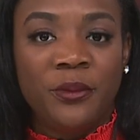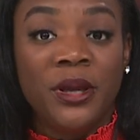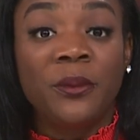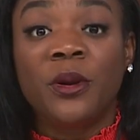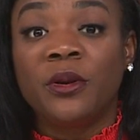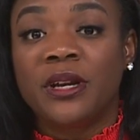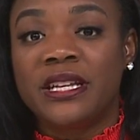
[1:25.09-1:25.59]
We
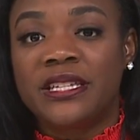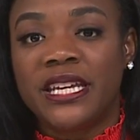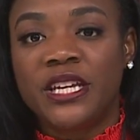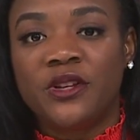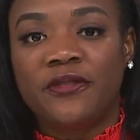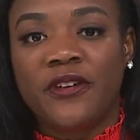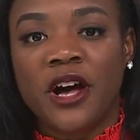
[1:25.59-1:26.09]
will
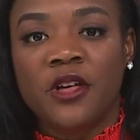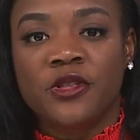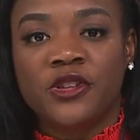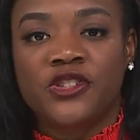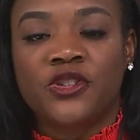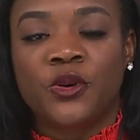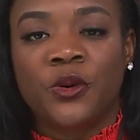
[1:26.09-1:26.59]
continue to follow
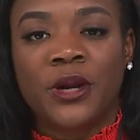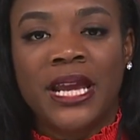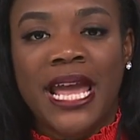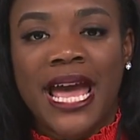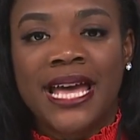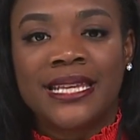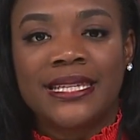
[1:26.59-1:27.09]
this story
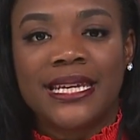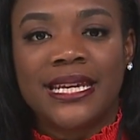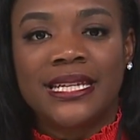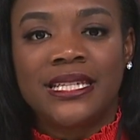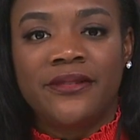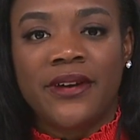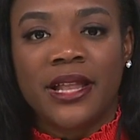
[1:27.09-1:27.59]
as
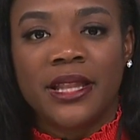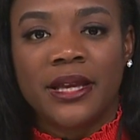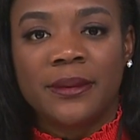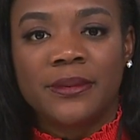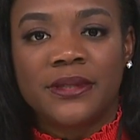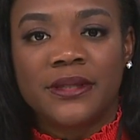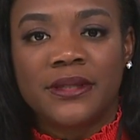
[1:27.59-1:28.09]
it develops.